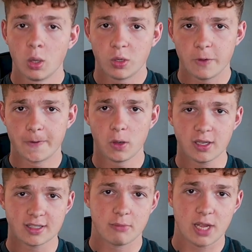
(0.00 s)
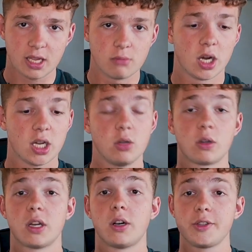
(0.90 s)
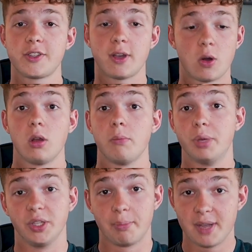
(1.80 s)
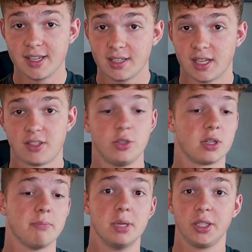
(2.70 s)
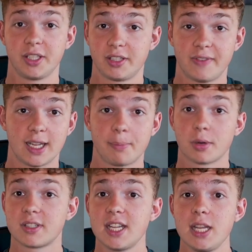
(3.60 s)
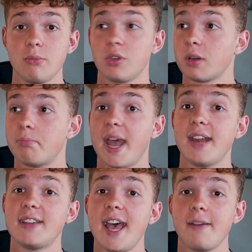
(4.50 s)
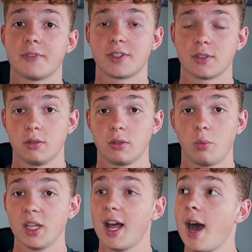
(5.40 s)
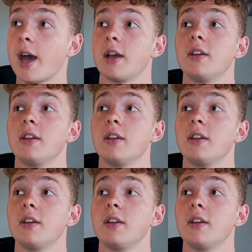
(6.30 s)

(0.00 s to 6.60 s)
When you focus on making money, you can also build a business, you can build a developer team, you can pay devs. Voila!